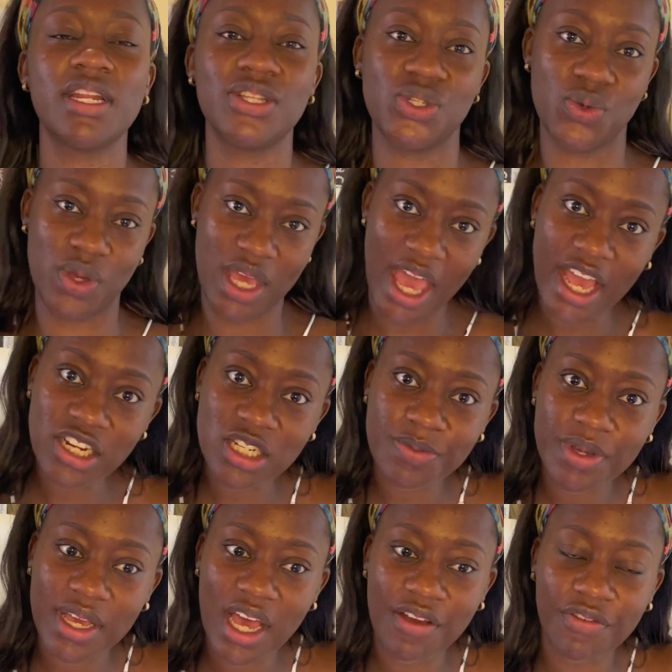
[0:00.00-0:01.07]
it's okay to
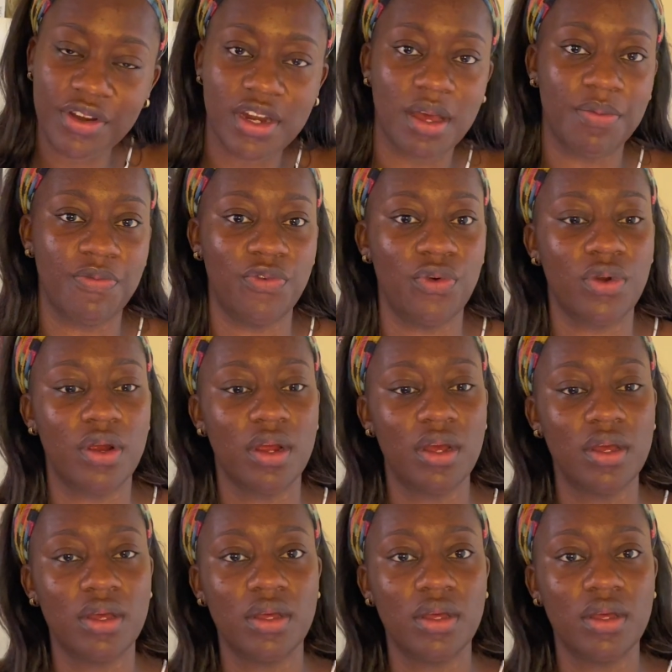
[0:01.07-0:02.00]
be covered up for?